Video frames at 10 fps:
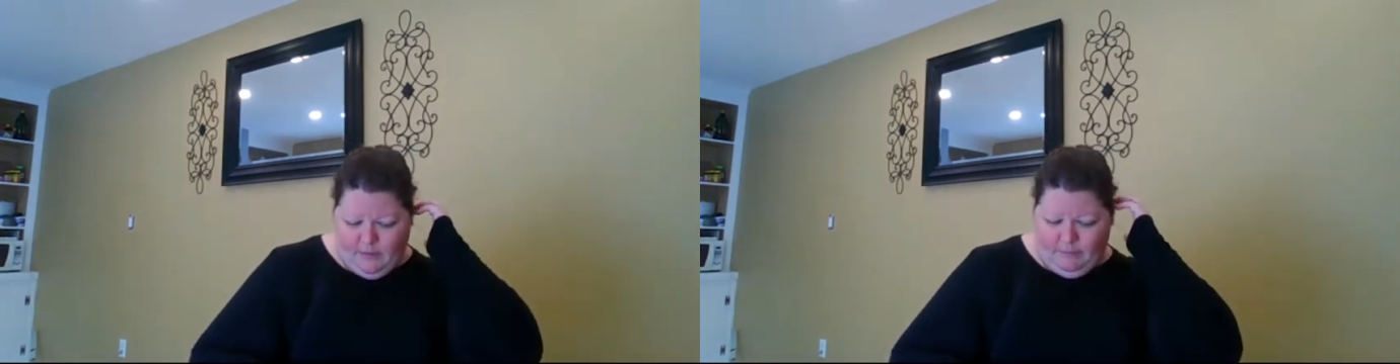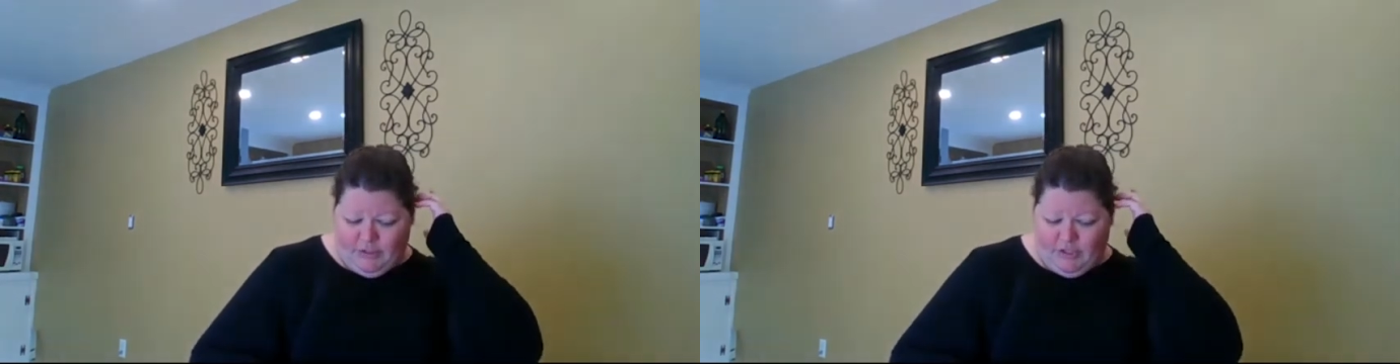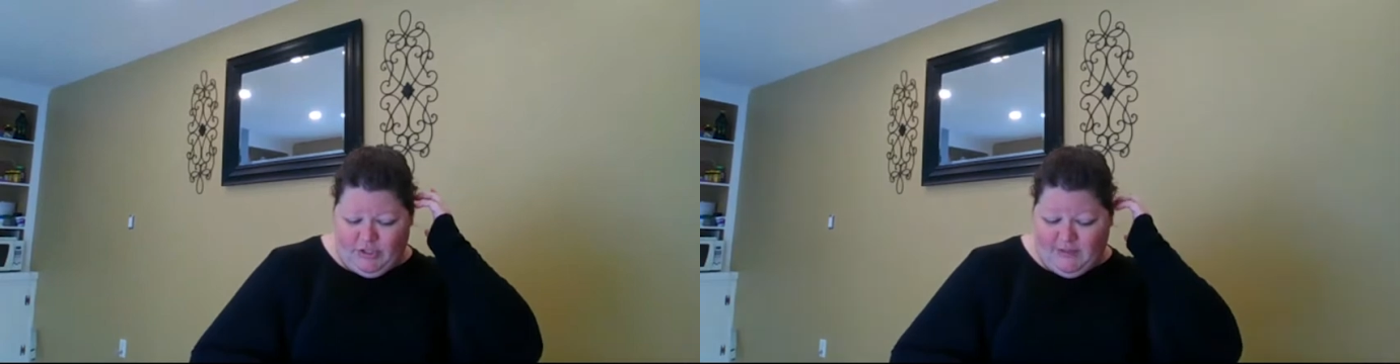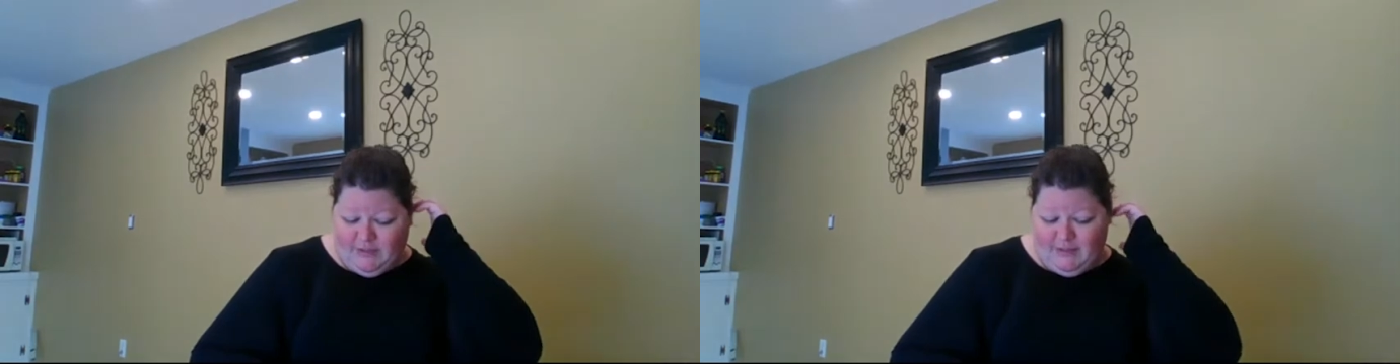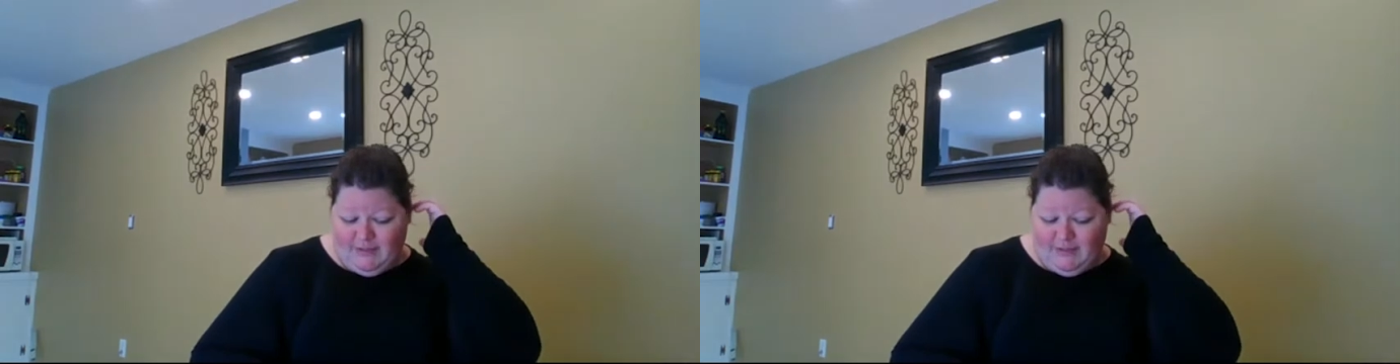But
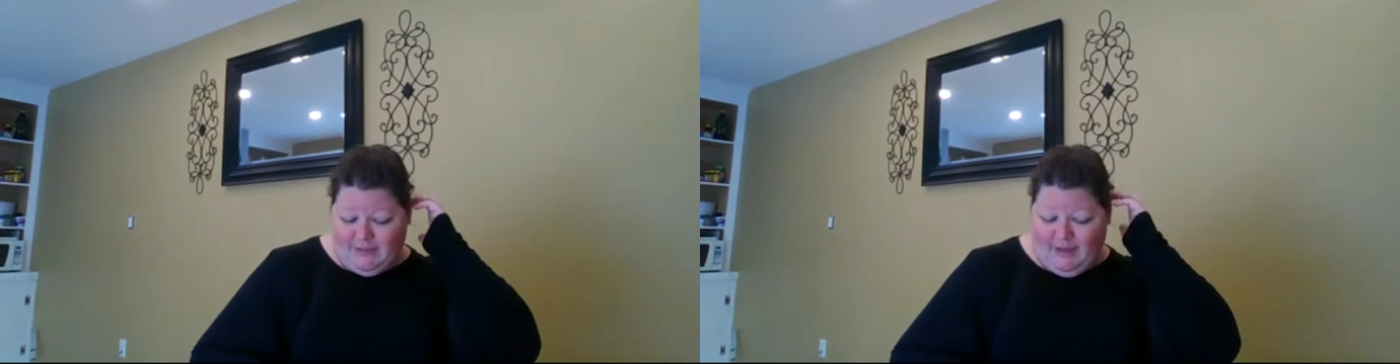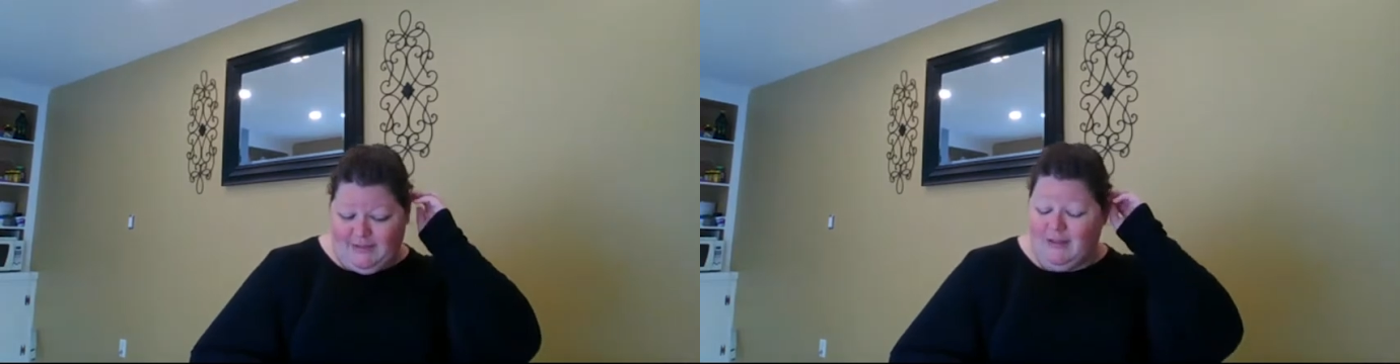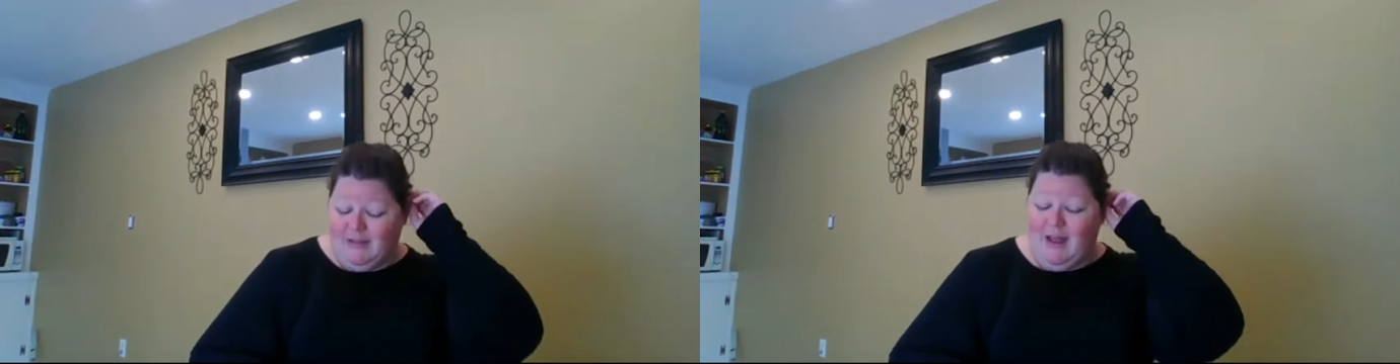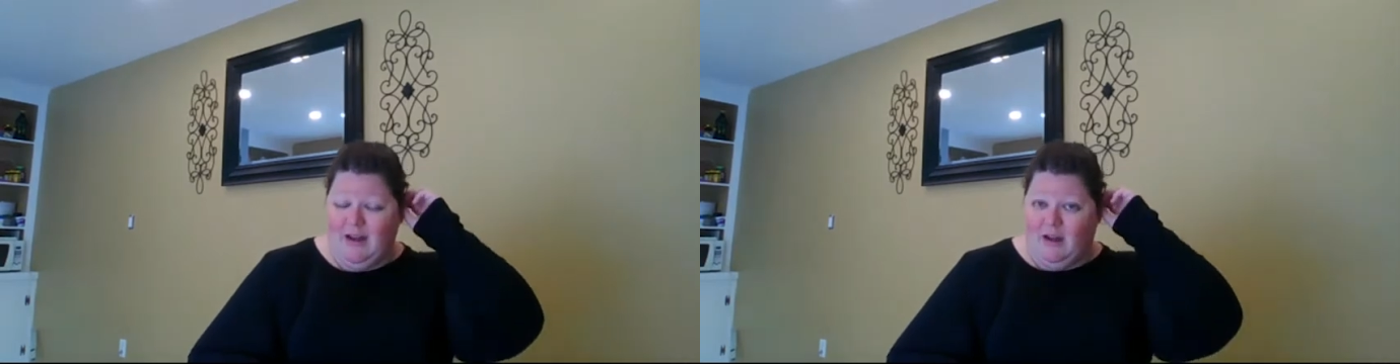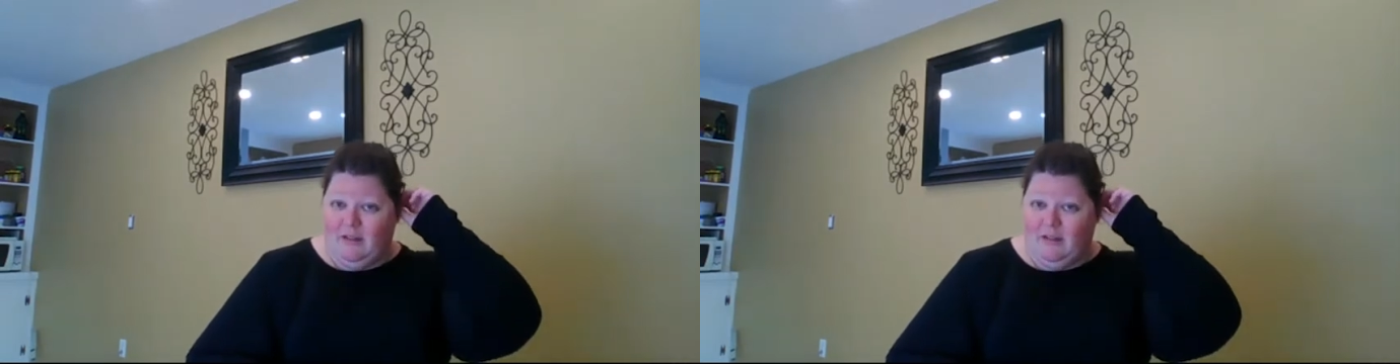Jesus says, cast the
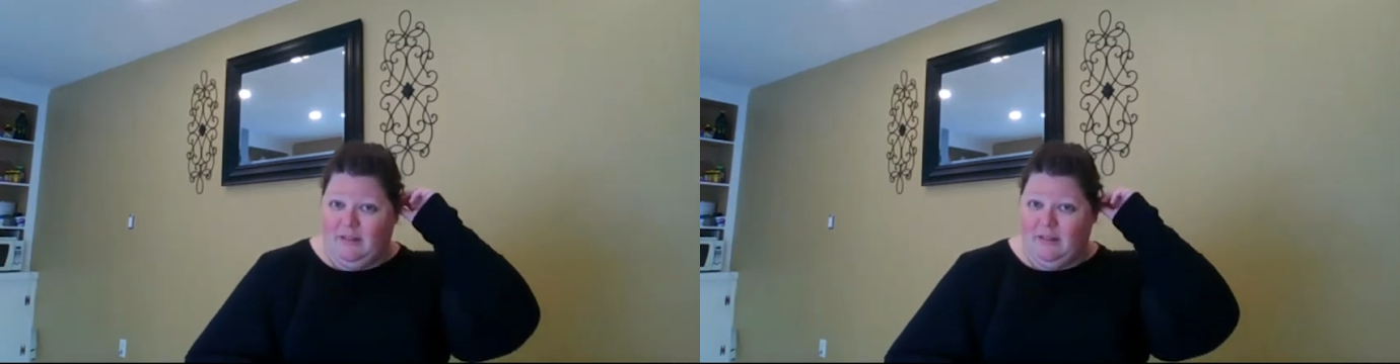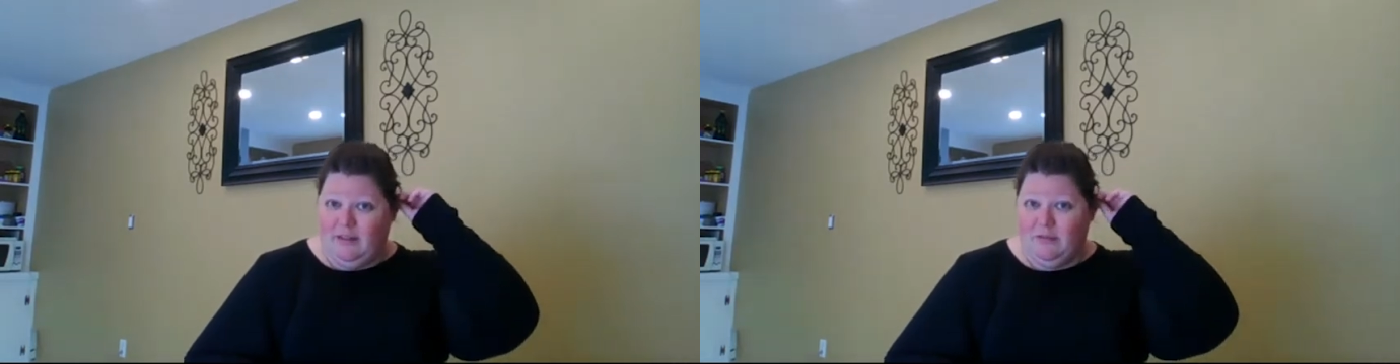net on